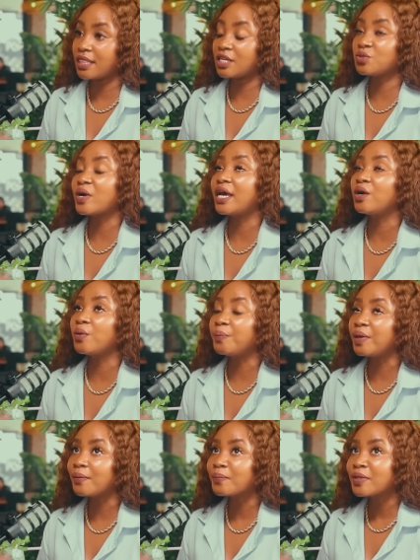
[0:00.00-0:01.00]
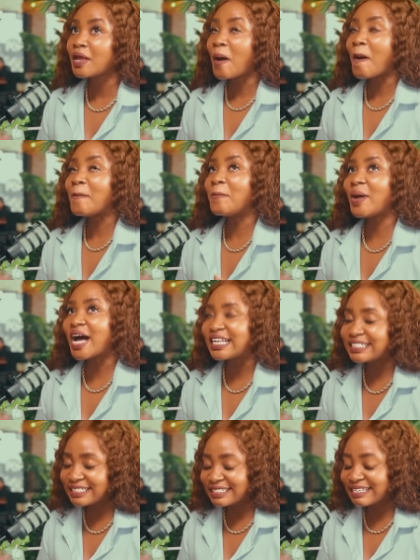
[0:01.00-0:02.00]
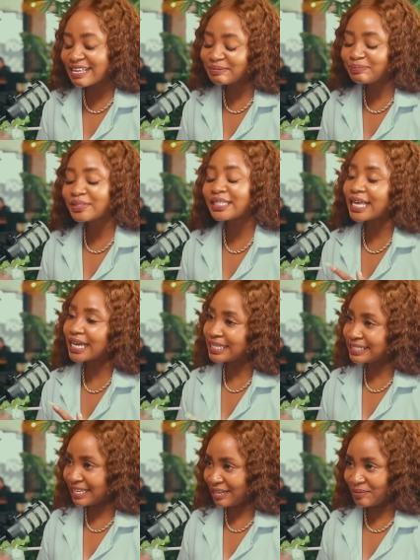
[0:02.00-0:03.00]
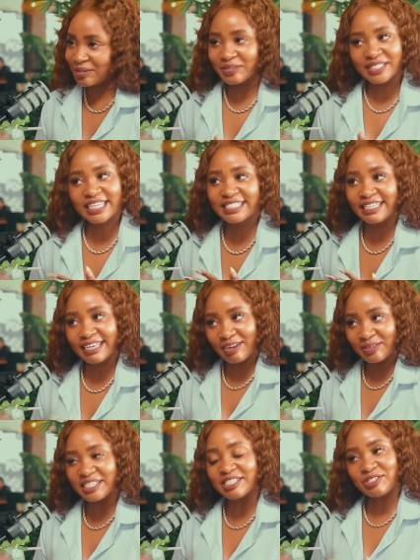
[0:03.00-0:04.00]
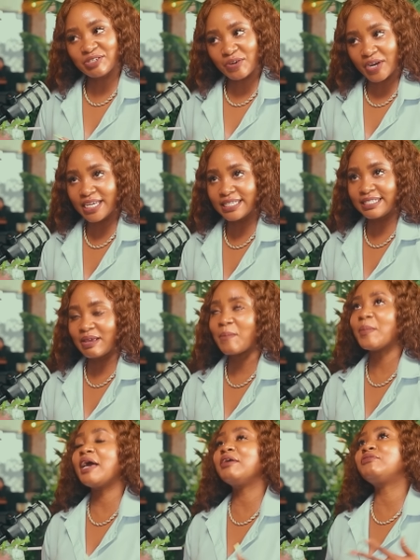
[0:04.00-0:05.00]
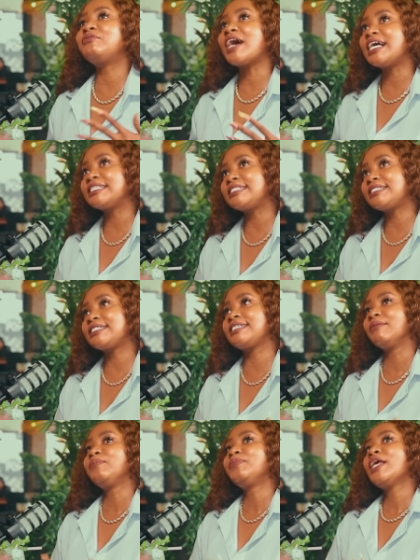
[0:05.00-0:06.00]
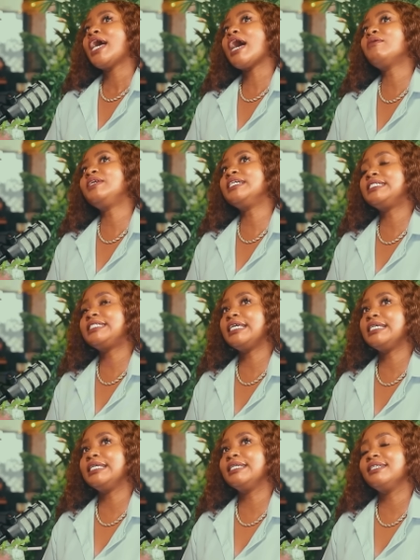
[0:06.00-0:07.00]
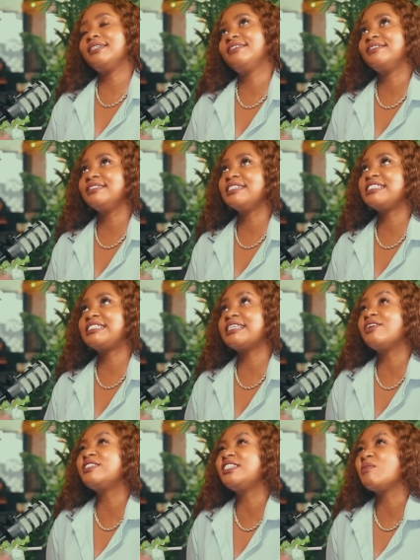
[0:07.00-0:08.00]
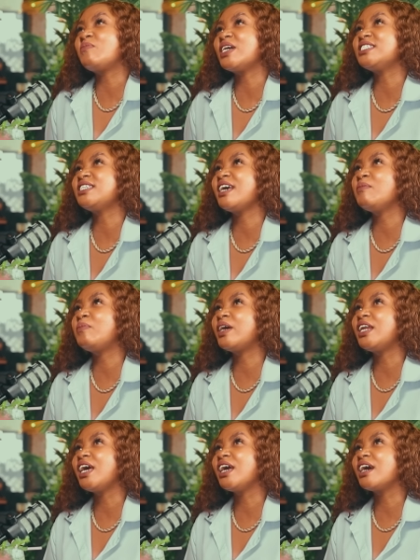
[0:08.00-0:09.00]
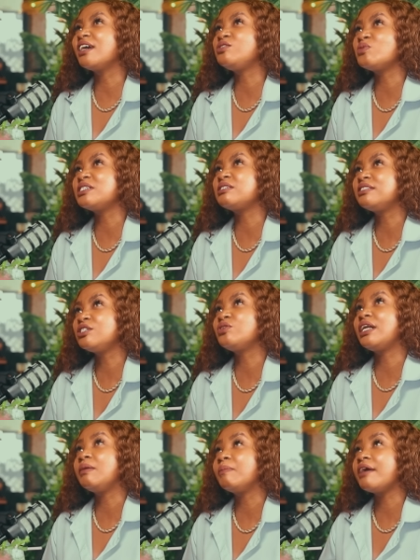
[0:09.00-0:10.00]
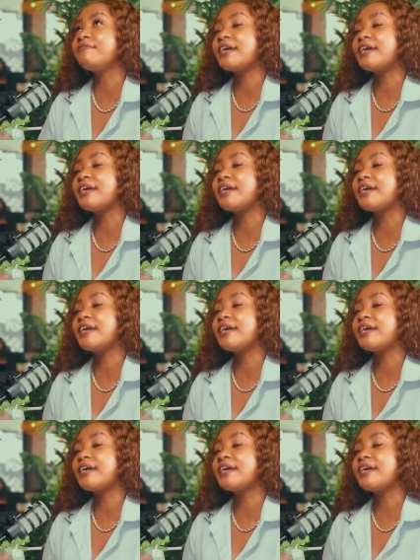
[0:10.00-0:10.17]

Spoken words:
And that's what helped me. But, like I said, when you're starting out, it's crazy. My first, I wouldn't say insulting per se, but like it was literally my